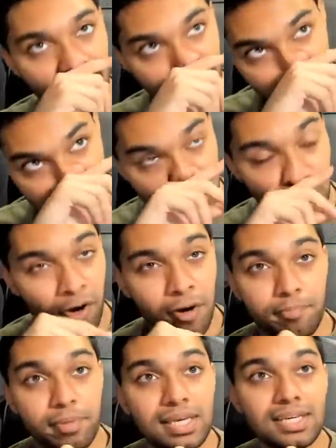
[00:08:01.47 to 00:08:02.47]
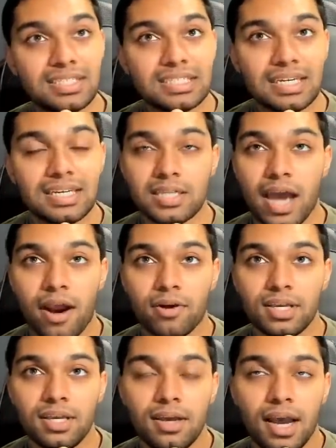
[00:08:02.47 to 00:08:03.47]
if this is where it peaks
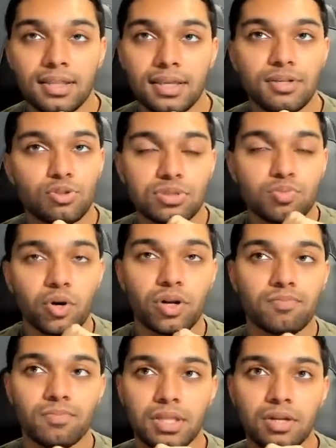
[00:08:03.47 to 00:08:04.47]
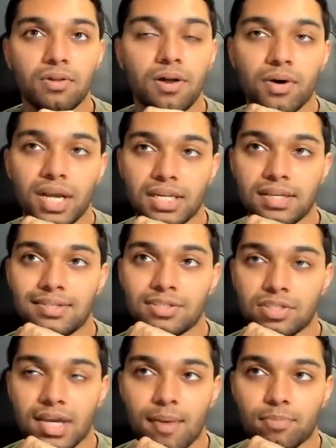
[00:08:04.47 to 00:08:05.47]
entirely, I think just what little Oda did this
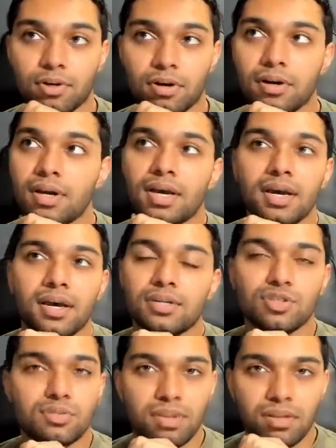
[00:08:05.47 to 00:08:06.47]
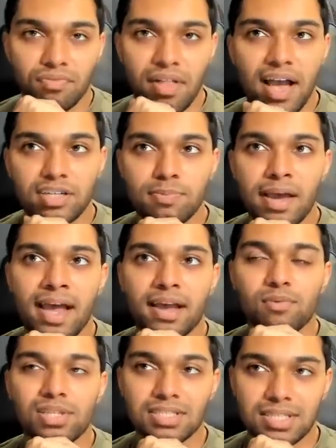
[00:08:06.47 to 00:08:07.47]
chapter, just with the flashback,
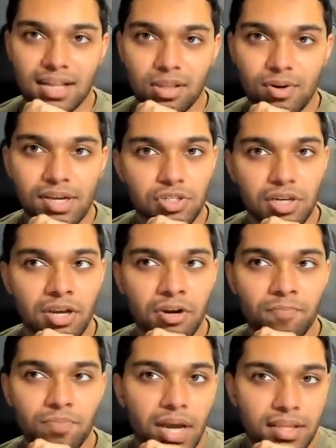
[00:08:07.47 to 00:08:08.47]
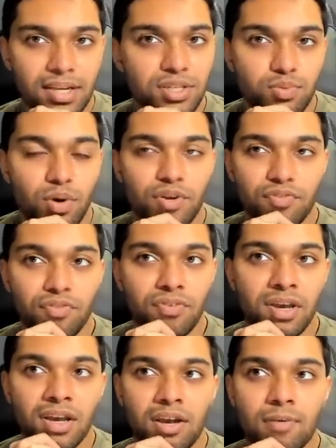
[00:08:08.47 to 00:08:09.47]
with his declaration here, I think it's one of
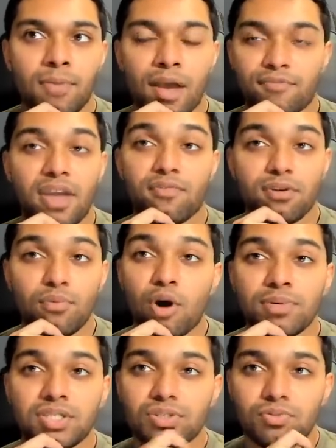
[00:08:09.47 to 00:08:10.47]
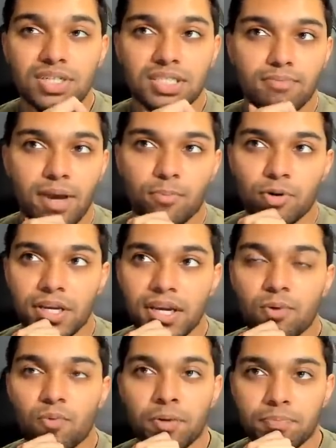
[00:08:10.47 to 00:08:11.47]
my favorite moments in recent memory
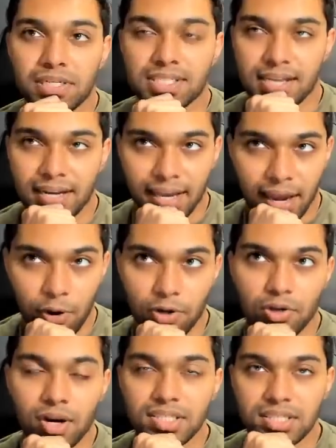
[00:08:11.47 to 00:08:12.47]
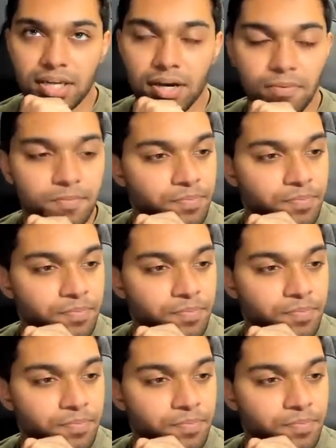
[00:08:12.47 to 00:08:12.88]
in One Piece that a character has done.